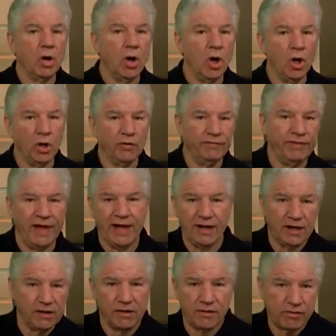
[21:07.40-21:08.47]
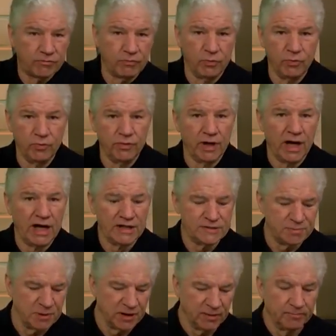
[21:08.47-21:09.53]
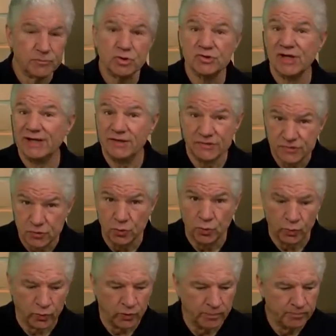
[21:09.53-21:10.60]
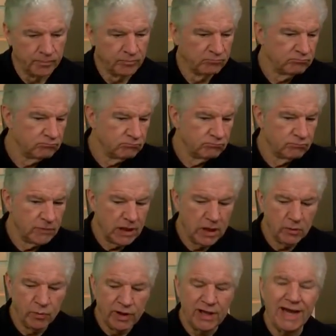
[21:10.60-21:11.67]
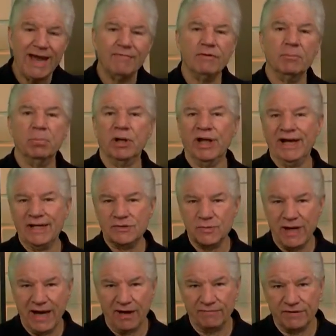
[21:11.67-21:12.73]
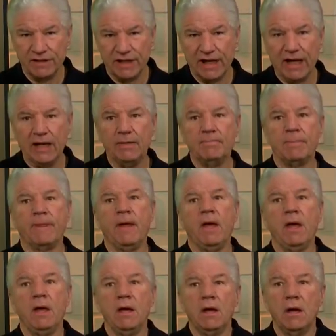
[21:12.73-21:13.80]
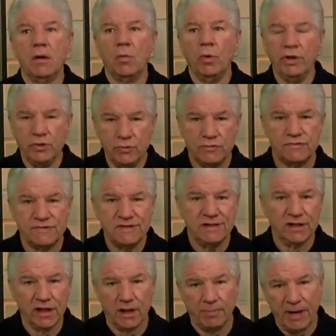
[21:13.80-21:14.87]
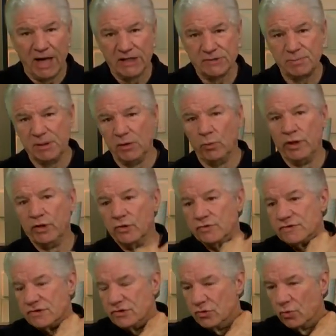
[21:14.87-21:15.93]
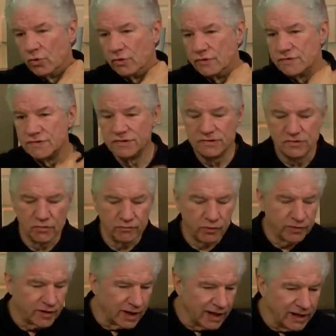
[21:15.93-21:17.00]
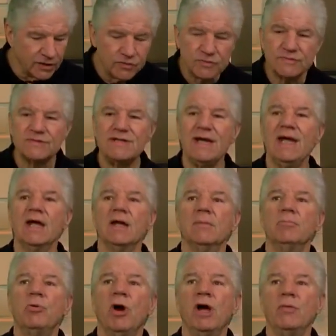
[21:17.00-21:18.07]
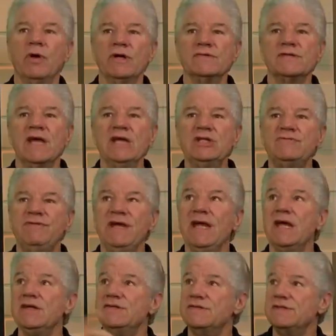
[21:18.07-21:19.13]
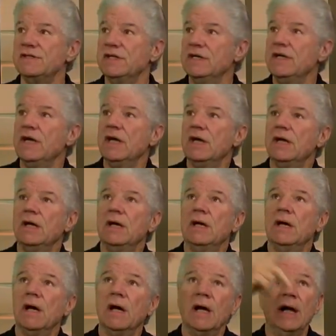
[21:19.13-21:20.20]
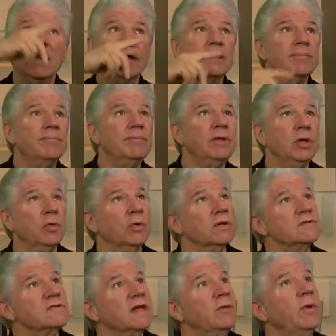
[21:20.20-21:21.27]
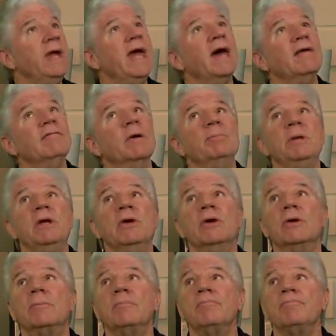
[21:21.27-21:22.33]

all of that through the hospital, just like the schoolroom, we didn't have the plagues we have today. When you seal up hospital windows and doors and so forth, and I understand progress, H V A C uh, units like we have up here.